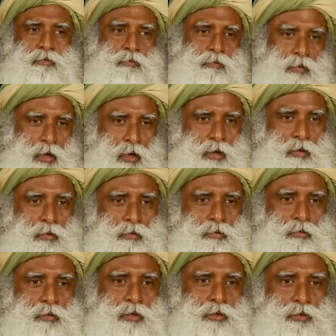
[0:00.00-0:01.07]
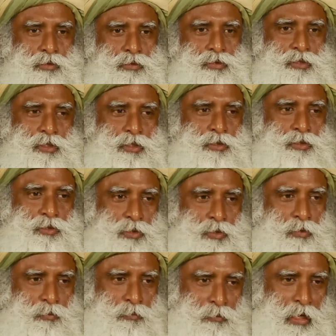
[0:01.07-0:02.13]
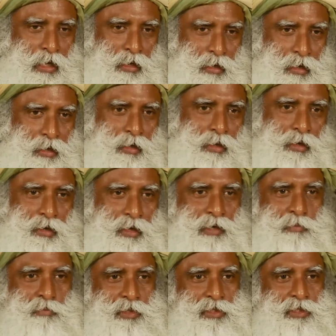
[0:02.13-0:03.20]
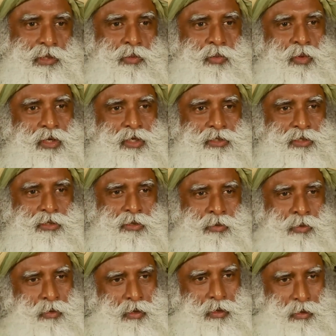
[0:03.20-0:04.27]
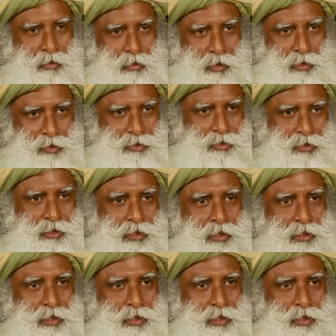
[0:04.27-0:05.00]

Wow, you sing so well, let me see what is in your vocal cords.